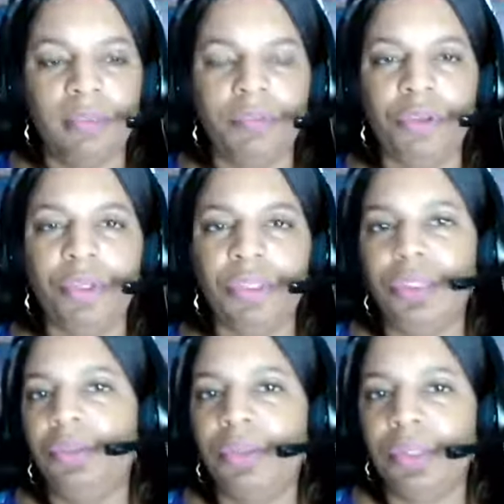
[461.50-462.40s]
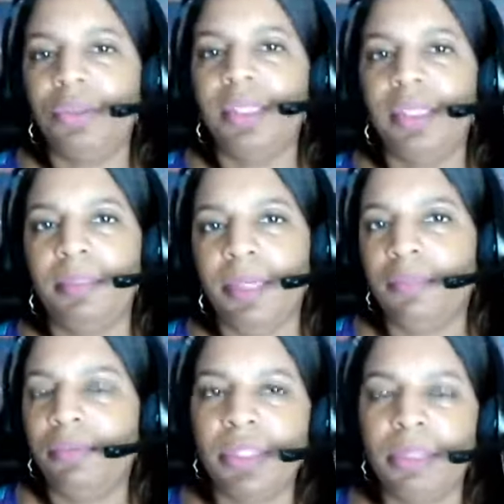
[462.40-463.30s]
further, you want to go ahead and pay
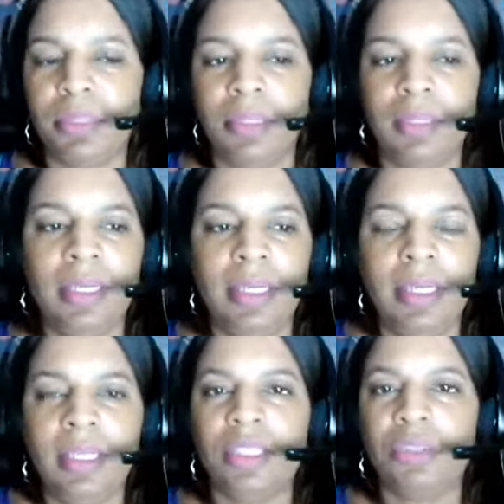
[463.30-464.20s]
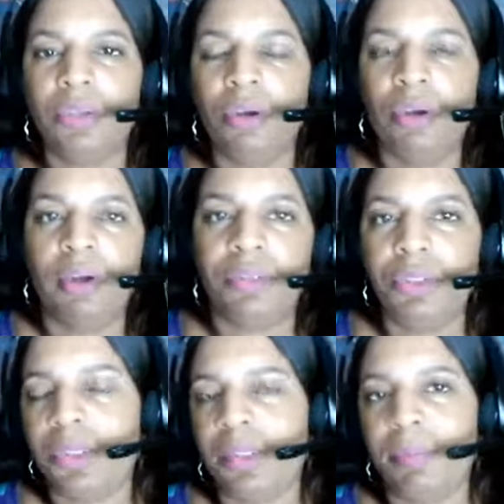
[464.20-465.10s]
for something that's going to offer
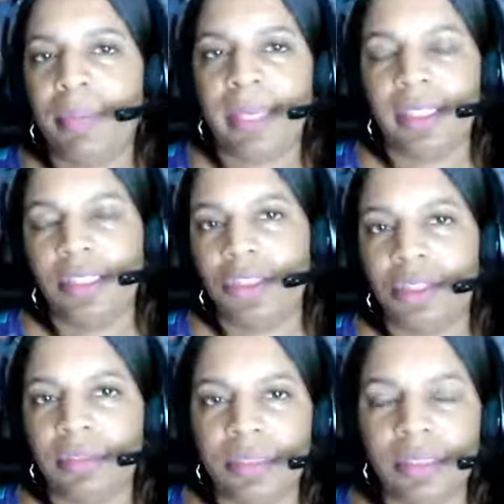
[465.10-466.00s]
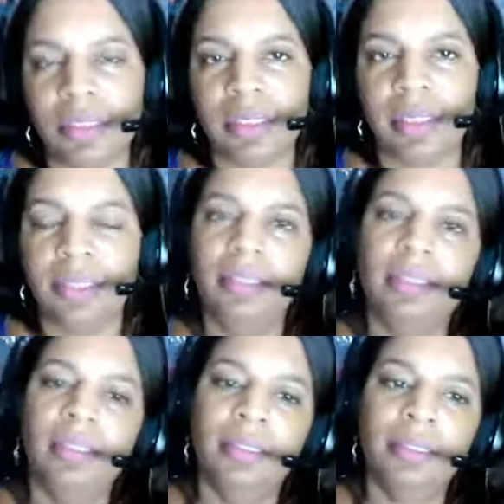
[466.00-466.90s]
you some back-end services like
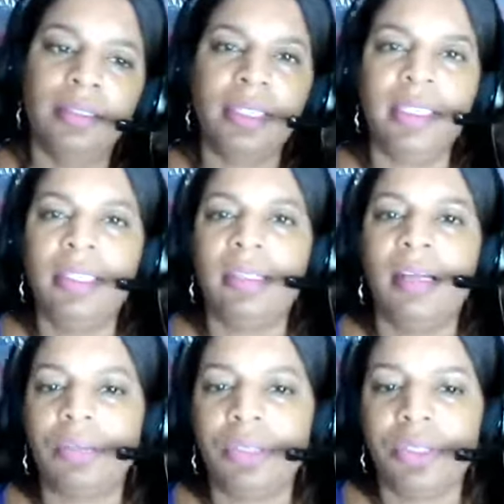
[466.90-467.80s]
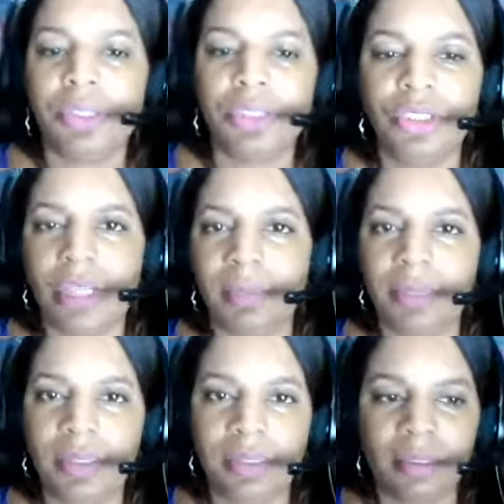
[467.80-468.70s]
an e-commerce
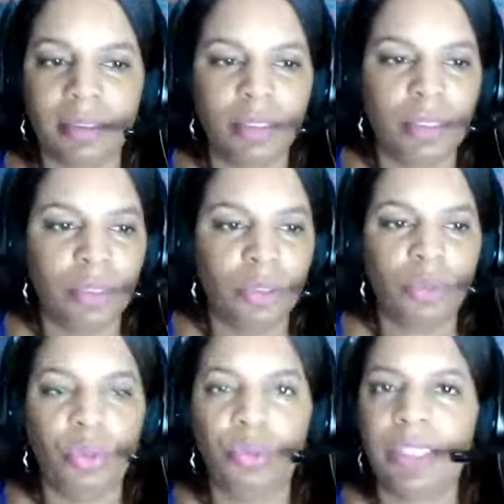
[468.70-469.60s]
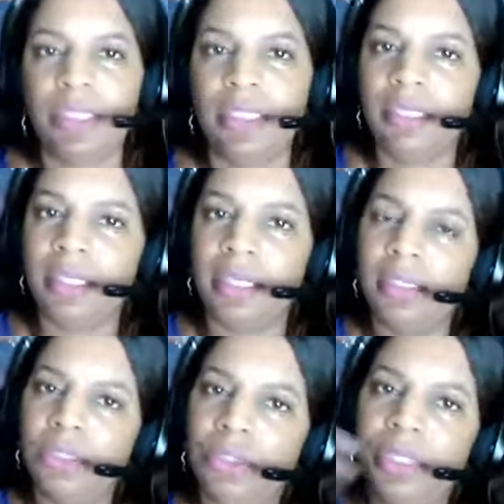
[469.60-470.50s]
shopping cart or a way to
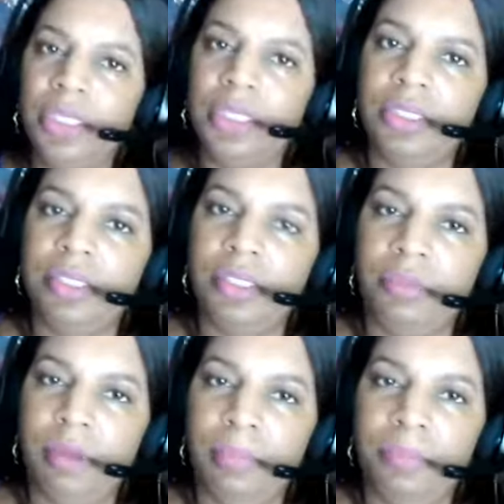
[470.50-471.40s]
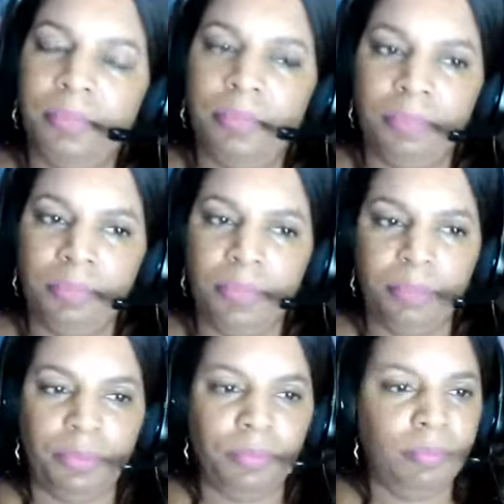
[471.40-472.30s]
collect donations from
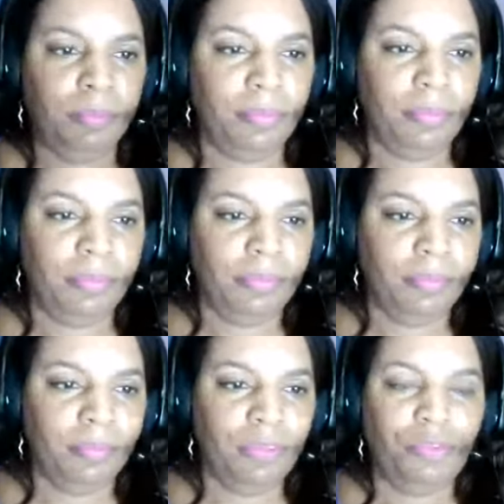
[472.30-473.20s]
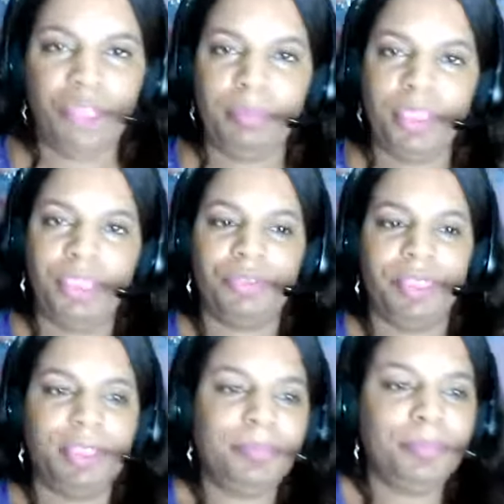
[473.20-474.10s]
people for your ministry.